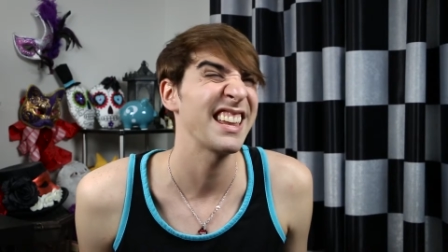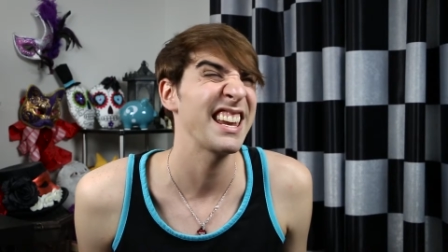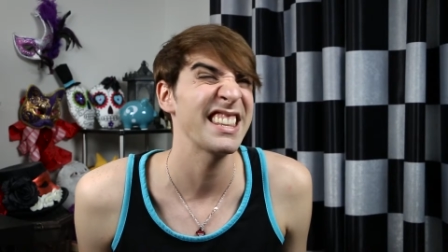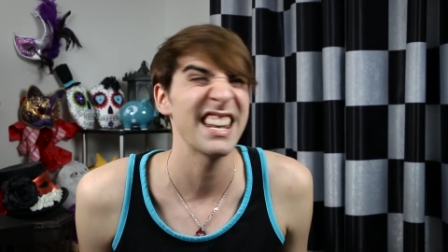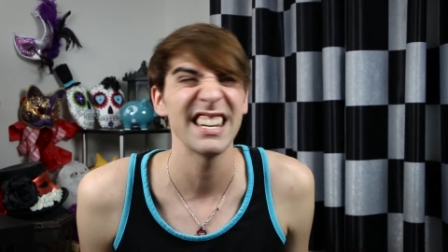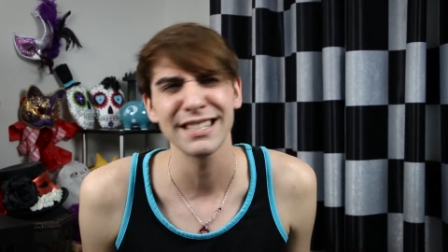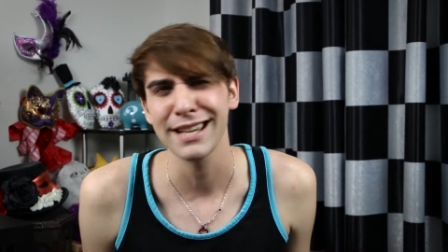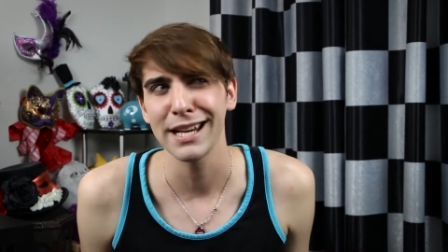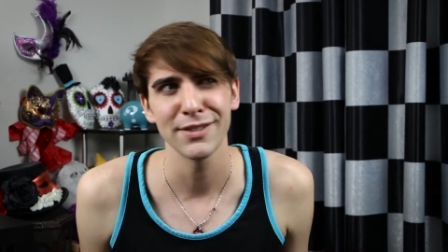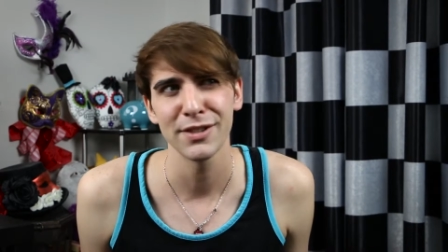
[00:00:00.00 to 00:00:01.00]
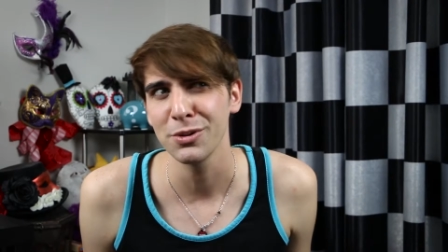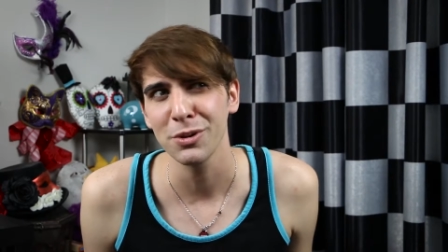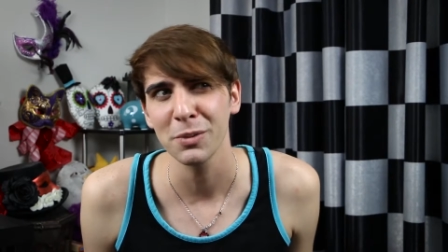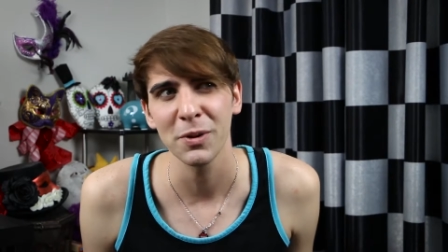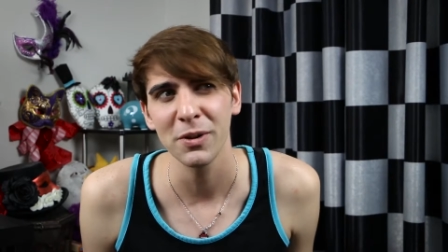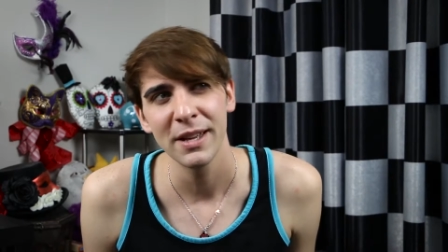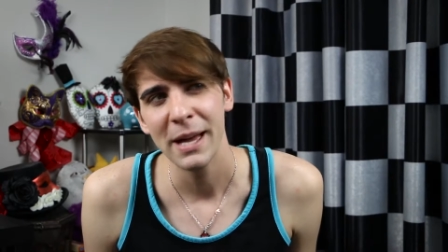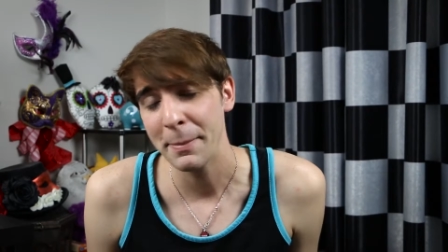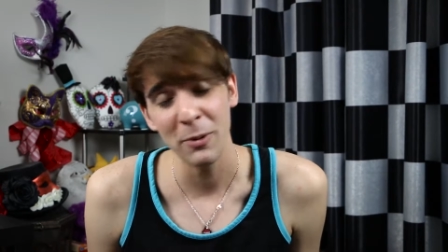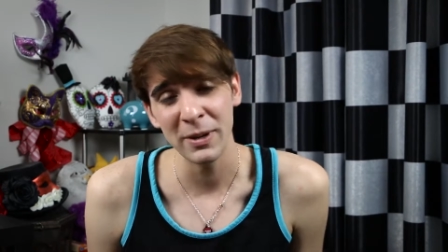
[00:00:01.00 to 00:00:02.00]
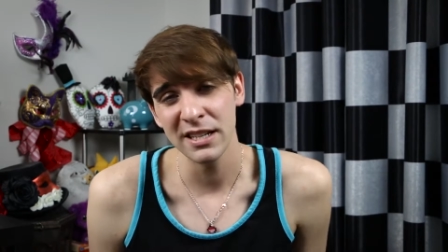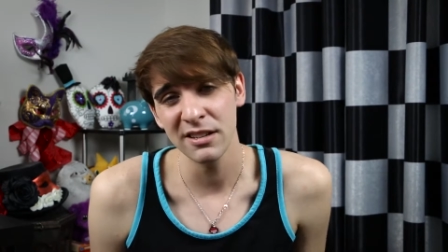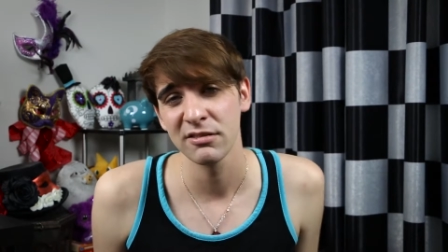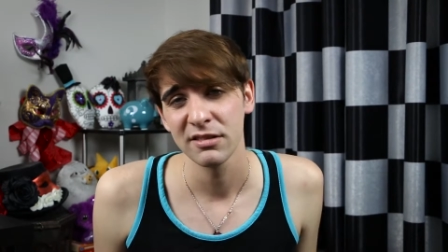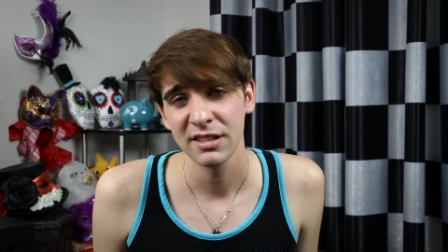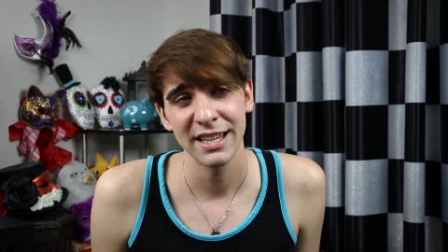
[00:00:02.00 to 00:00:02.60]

think that it's kind of adorable. But we do.